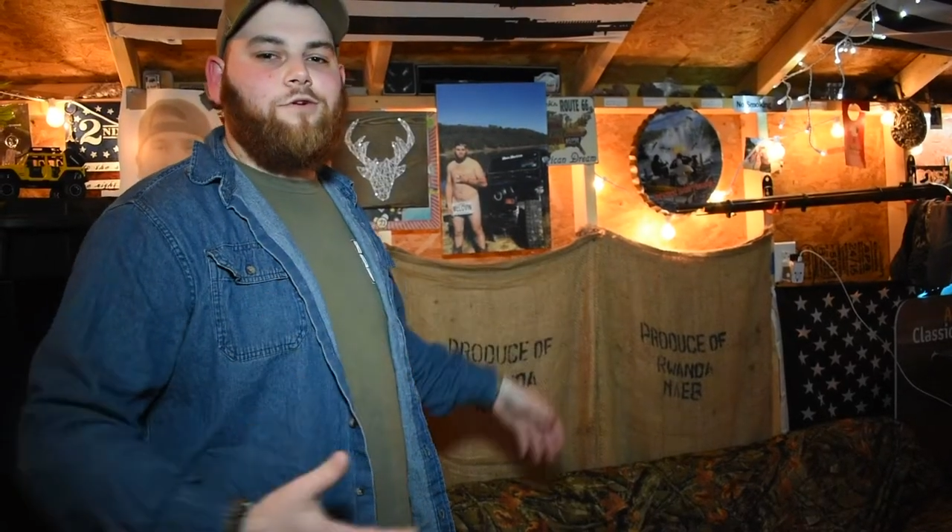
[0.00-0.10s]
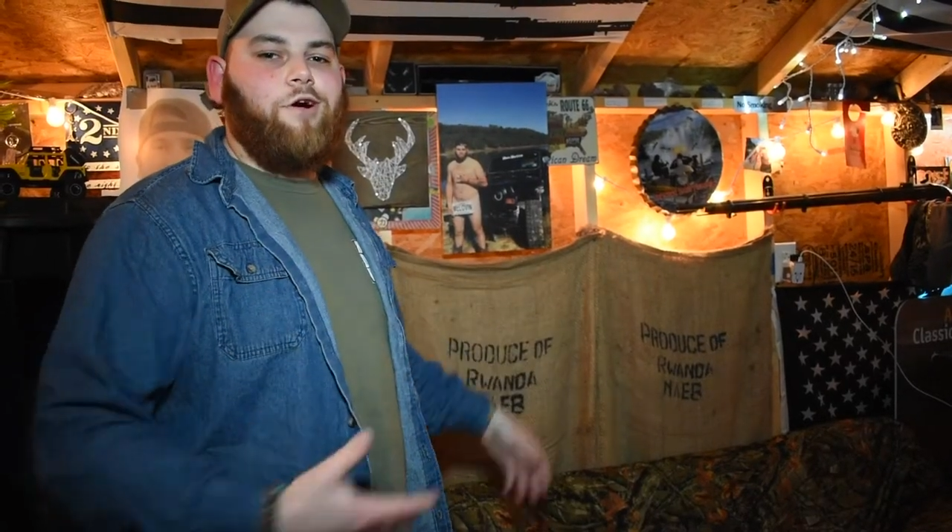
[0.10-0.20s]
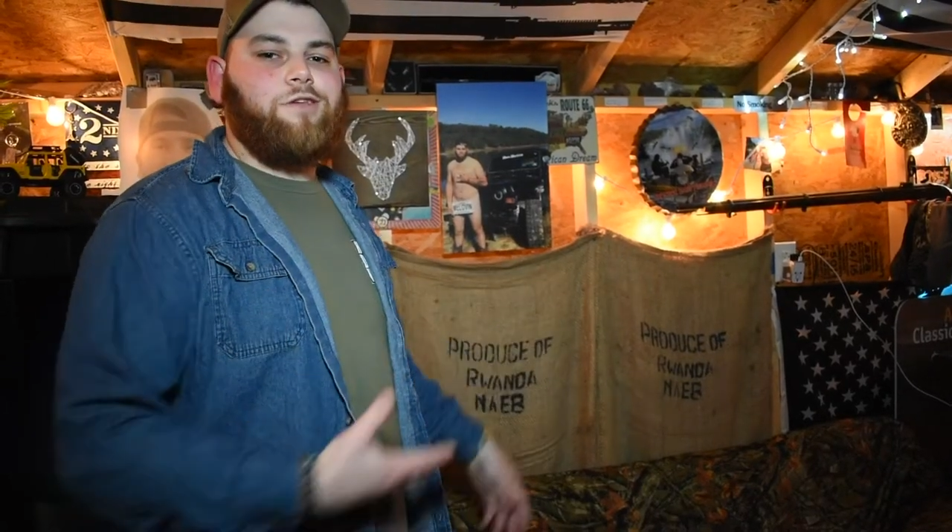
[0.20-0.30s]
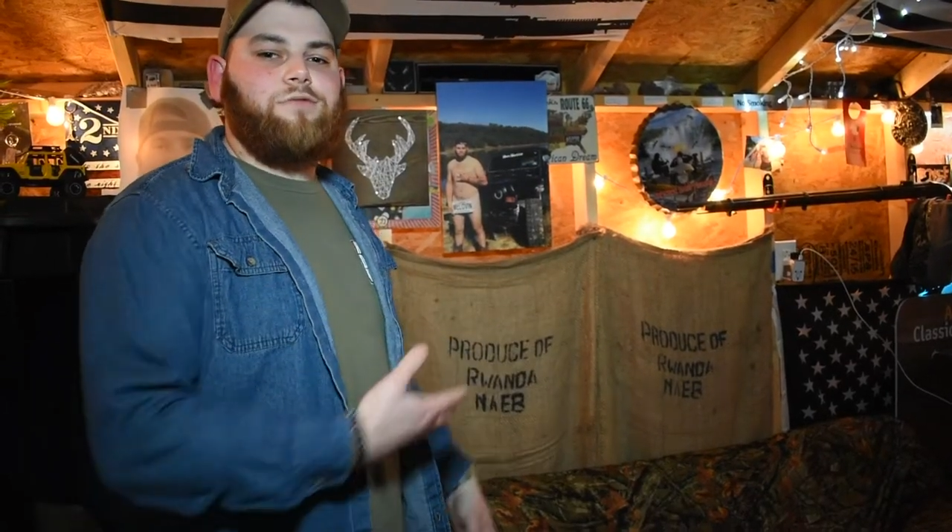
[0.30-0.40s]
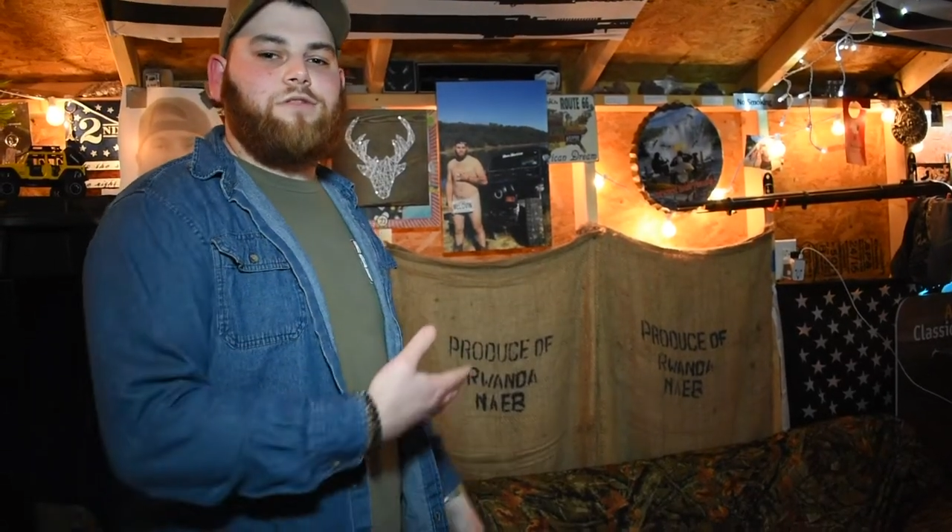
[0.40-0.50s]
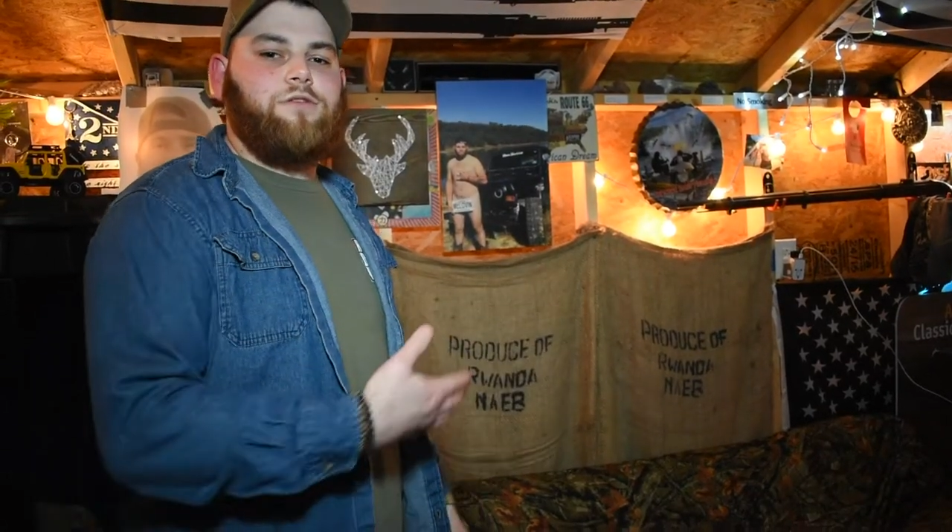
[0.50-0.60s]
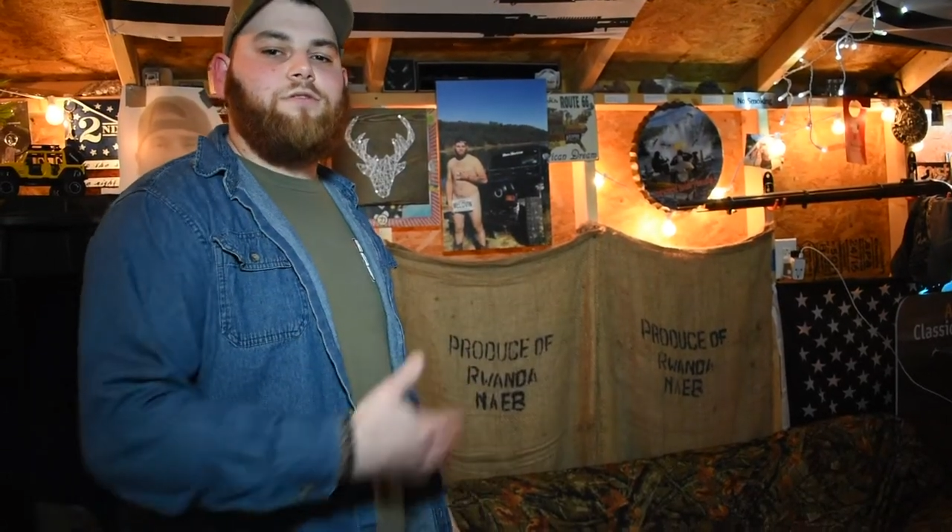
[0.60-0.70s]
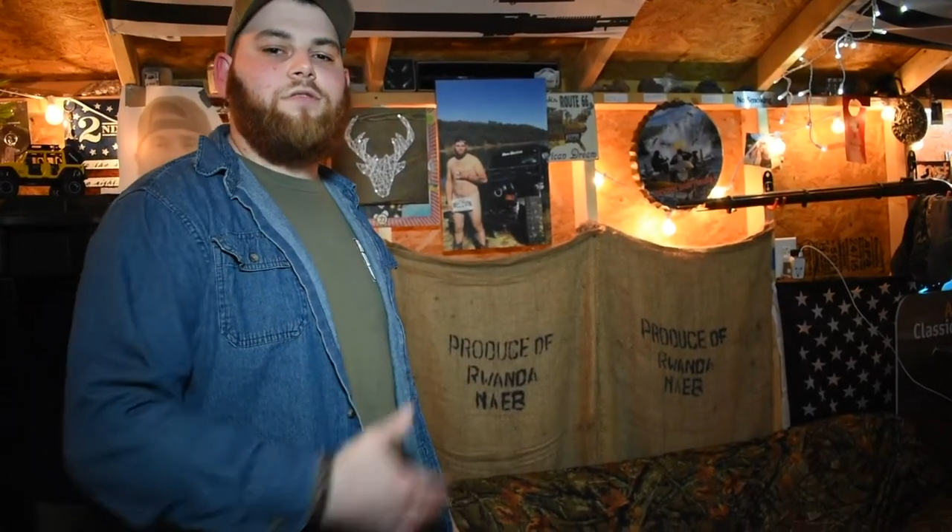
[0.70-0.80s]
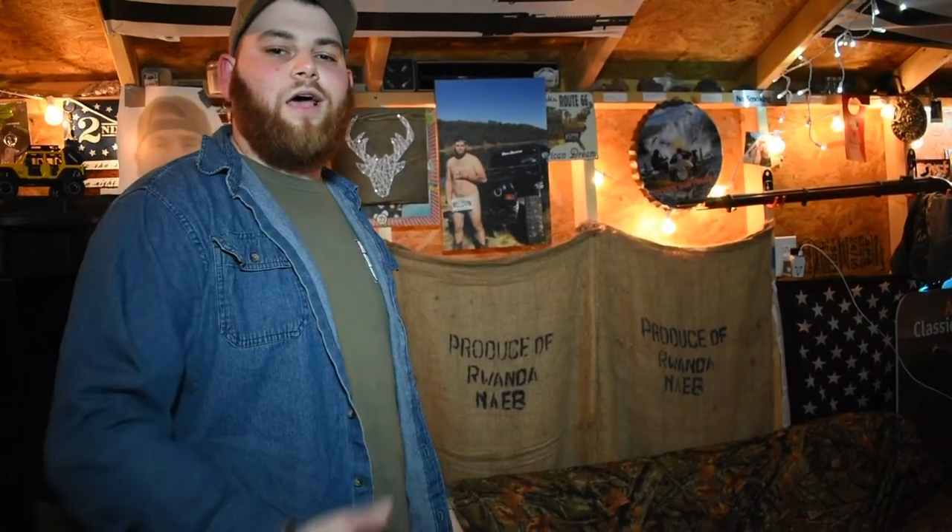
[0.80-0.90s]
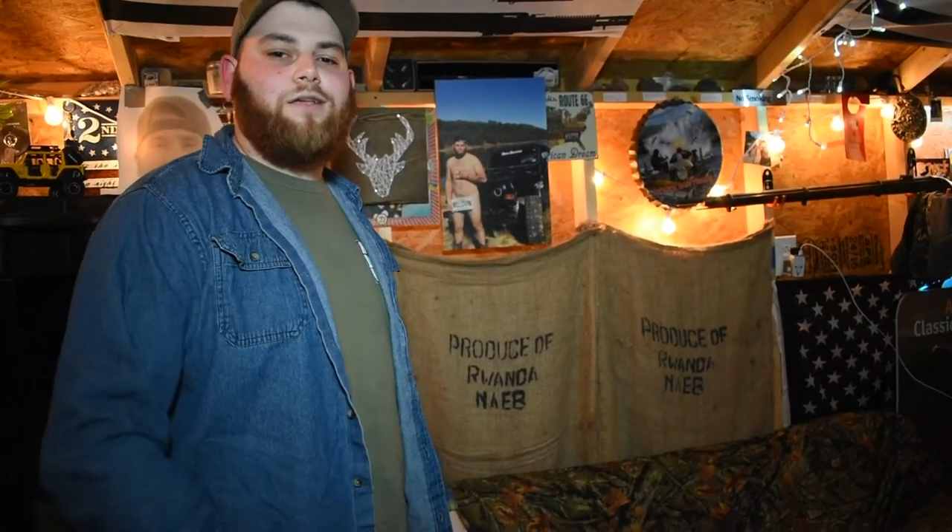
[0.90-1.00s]
cost me
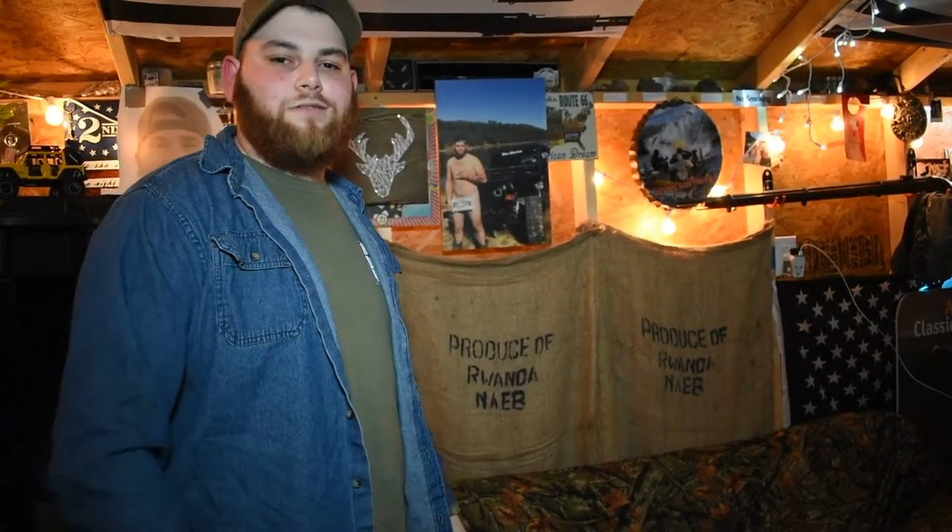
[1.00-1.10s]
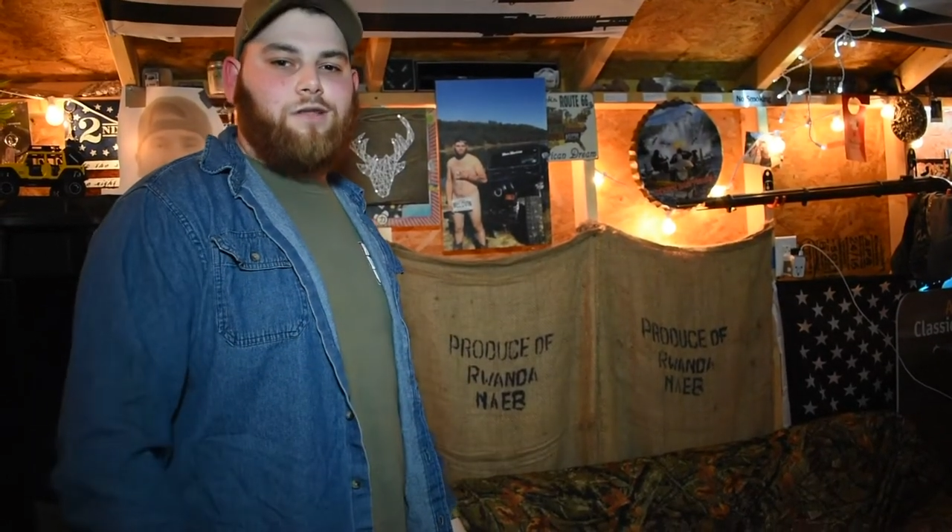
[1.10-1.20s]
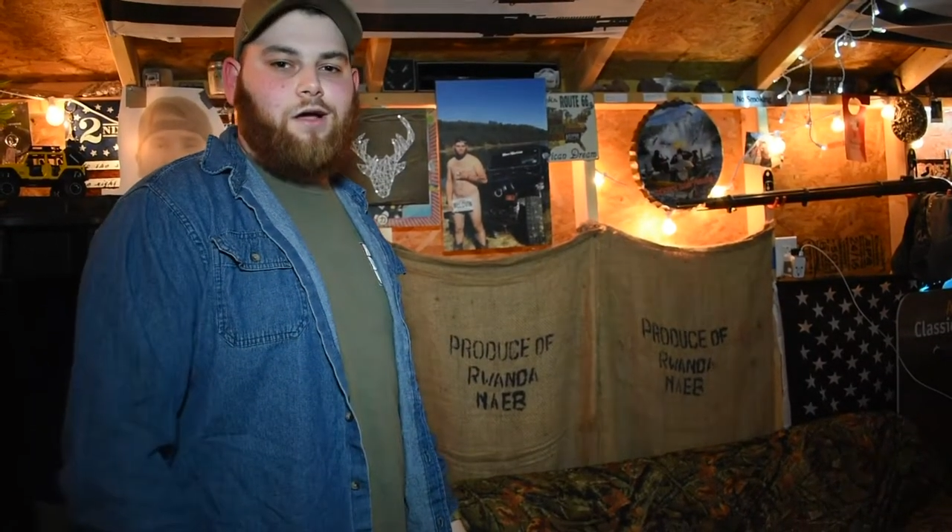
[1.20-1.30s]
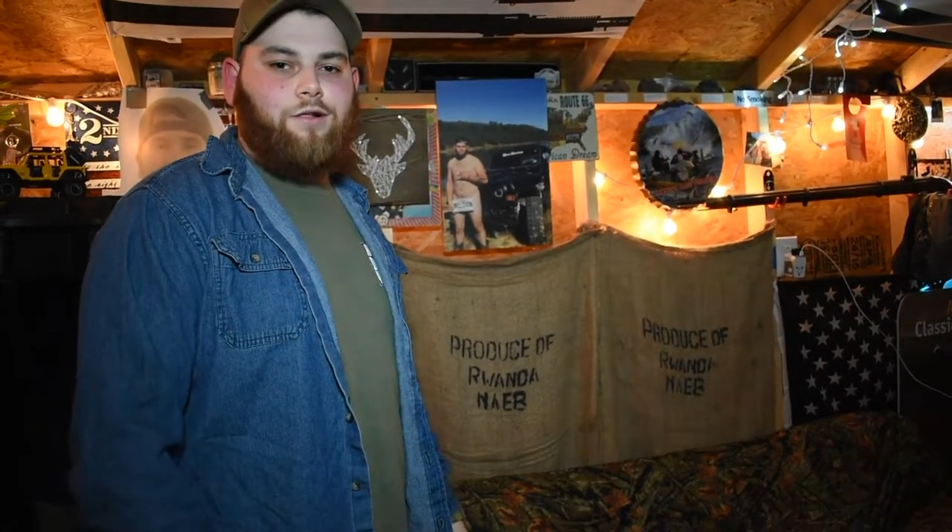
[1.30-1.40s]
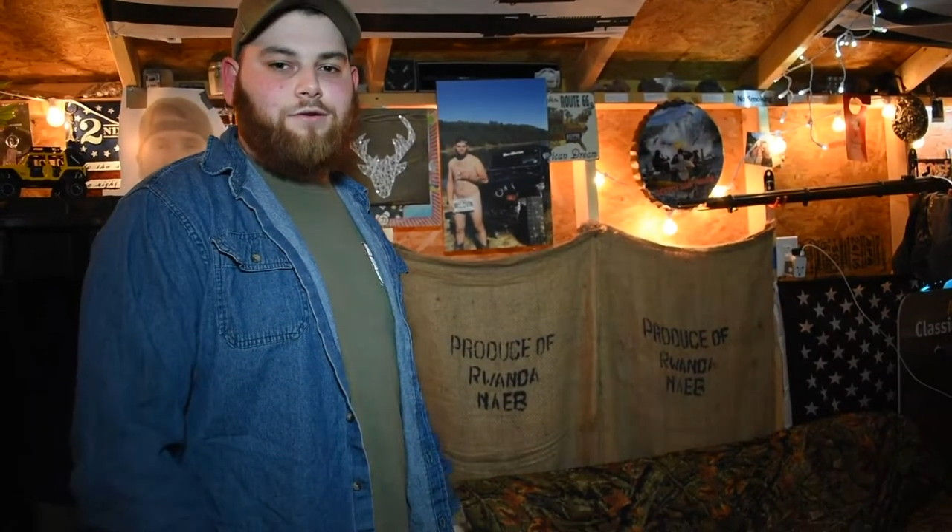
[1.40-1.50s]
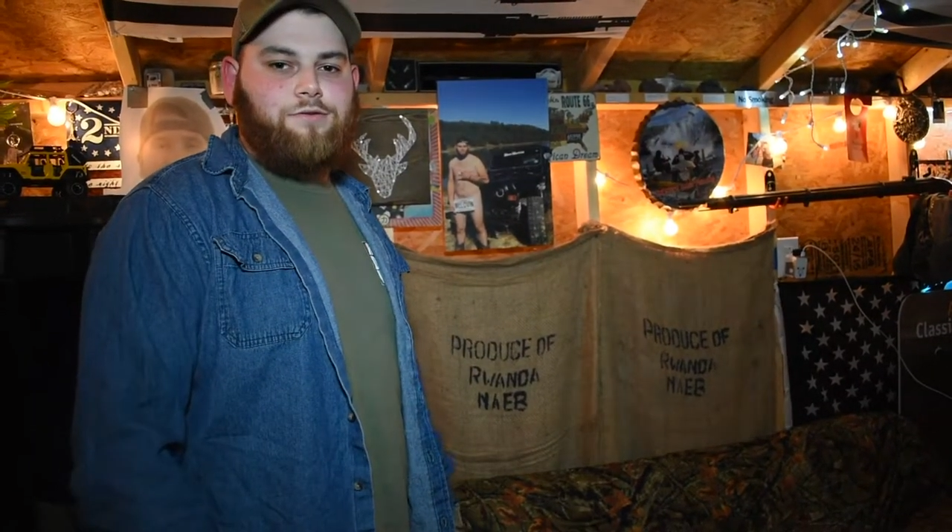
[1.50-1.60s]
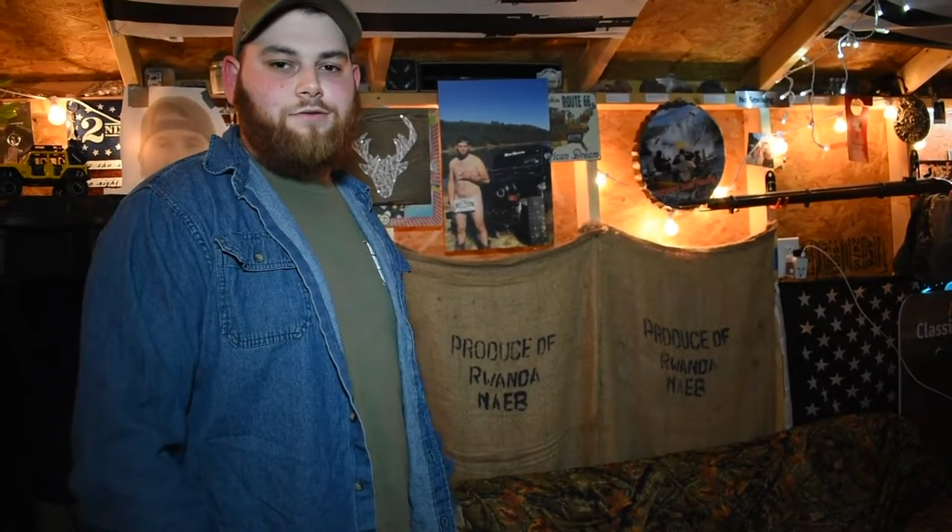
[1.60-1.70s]
$2,000.